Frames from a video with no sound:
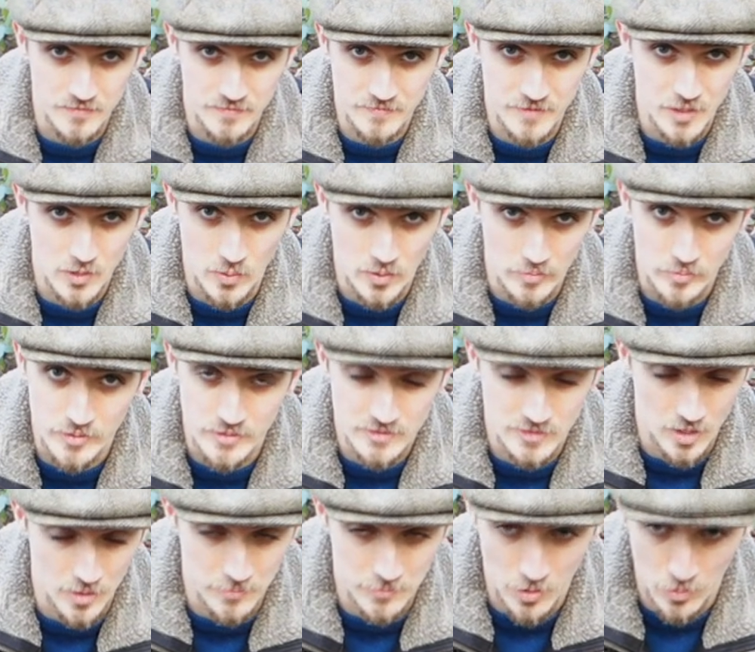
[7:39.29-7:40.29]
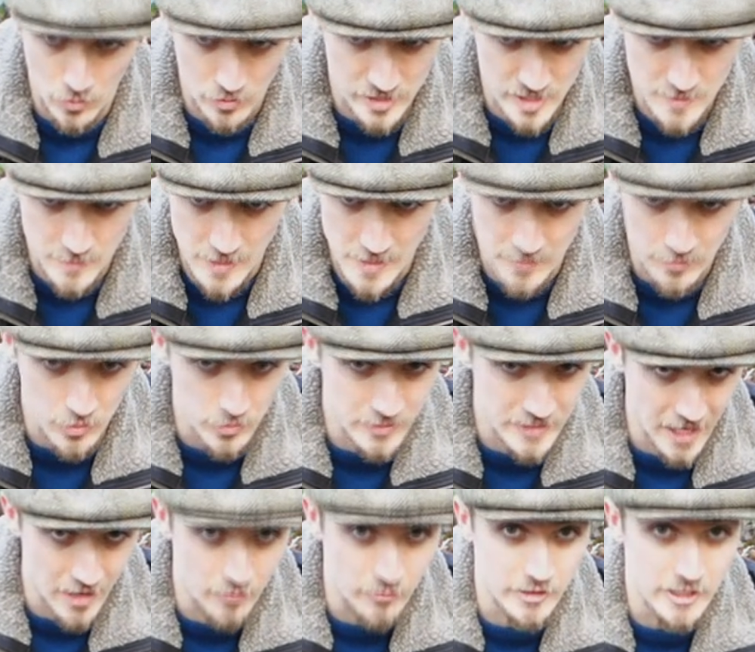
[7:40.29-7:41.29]
of equipment. I'm not one of these people who
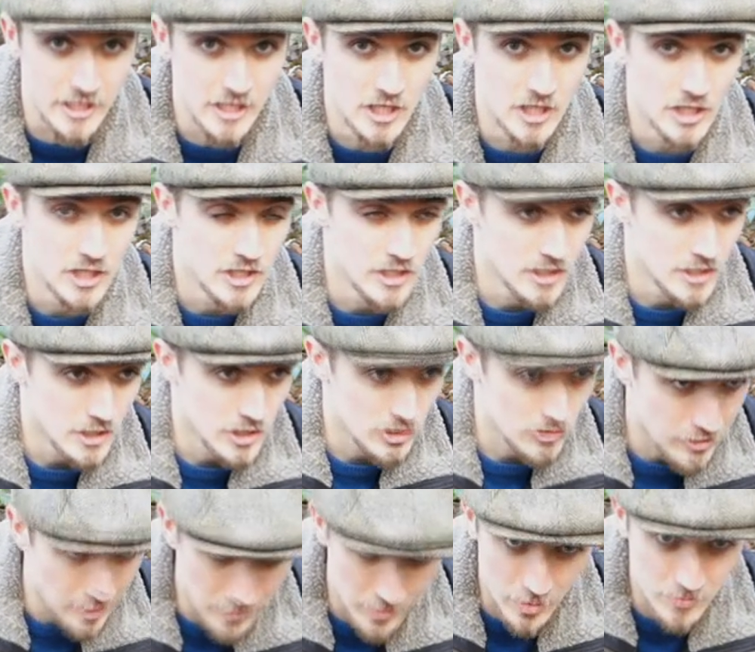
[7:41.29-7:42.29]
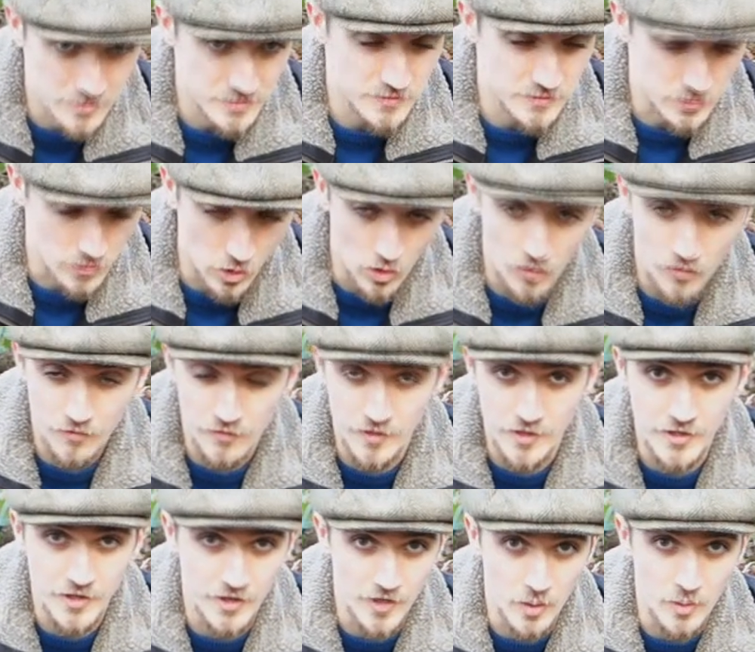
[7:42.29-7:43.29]
carry crap loads of stuff
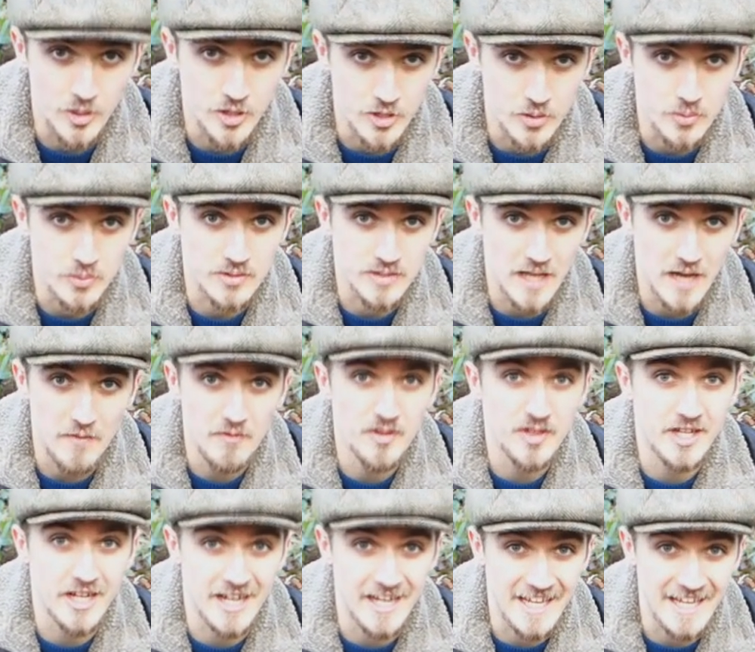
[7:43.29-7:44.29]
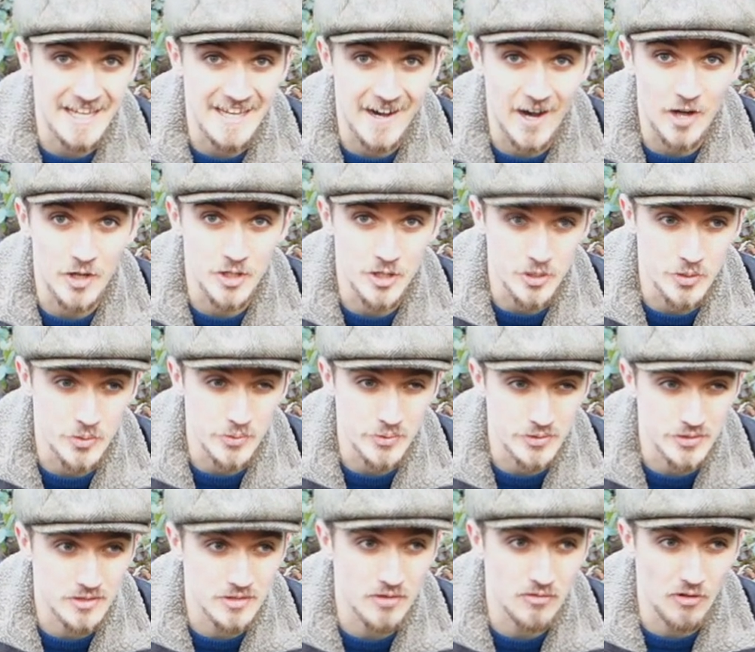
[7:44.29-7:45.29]
that they don't use. Everything in here I
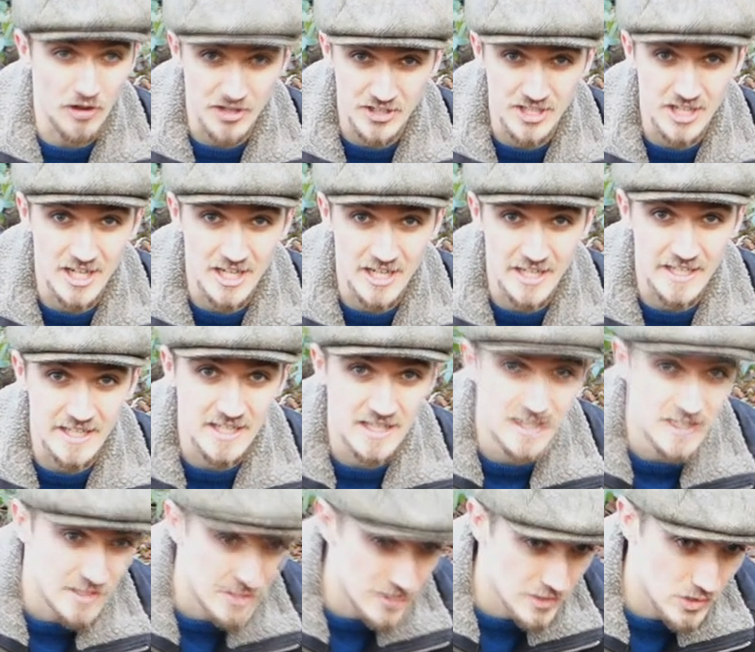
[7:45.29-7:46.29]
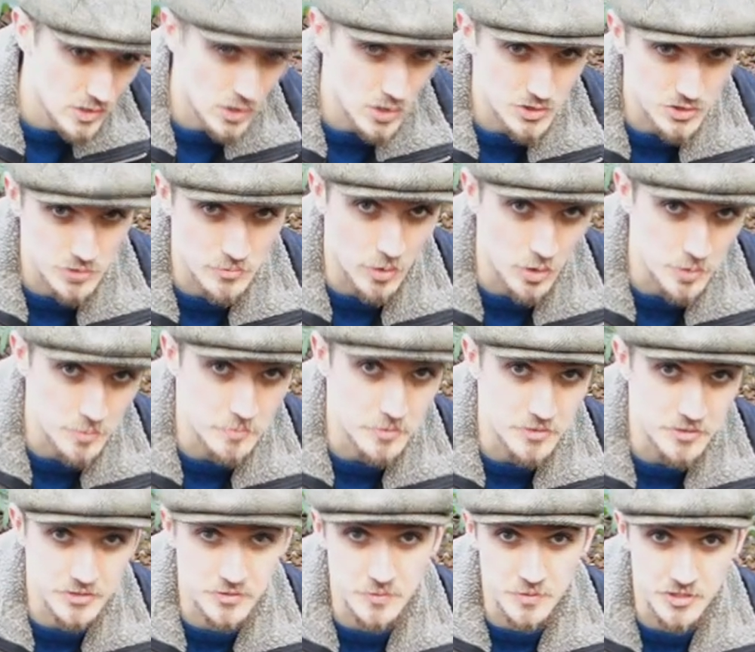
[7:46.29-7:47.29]
use regularly. There are some
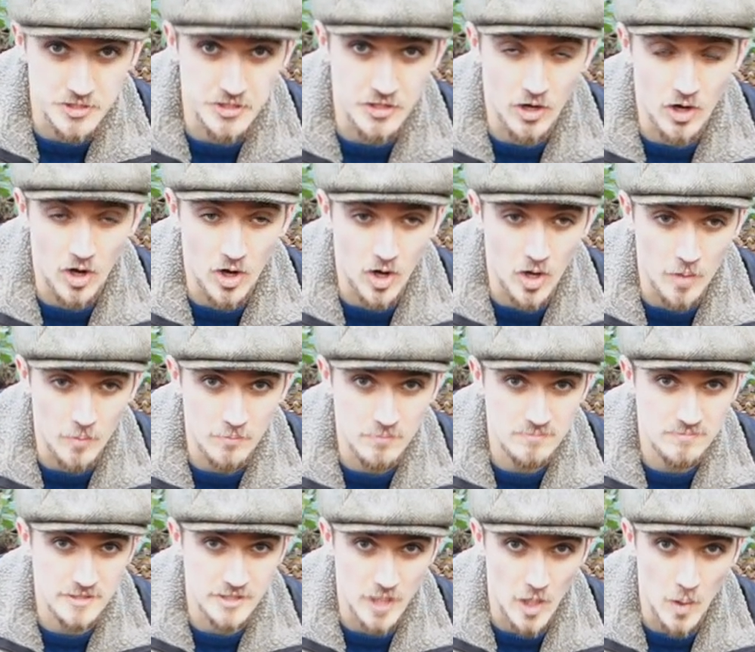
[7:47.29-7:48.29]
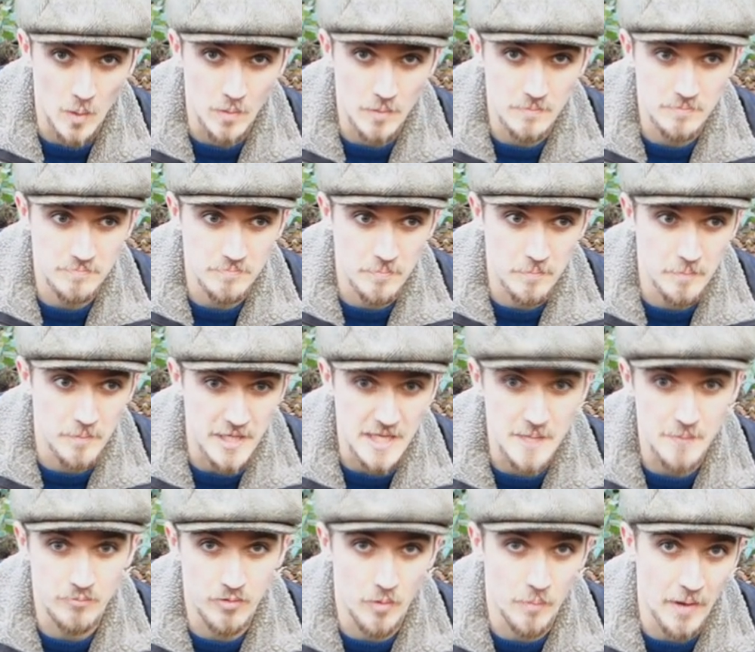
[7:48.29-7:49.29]
oddments which are, you know,
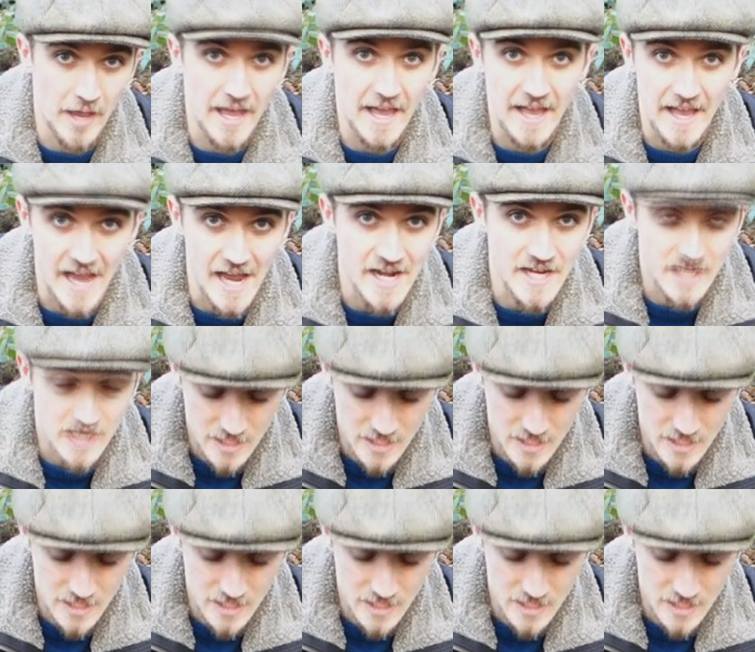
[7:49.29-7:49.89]
being prepared.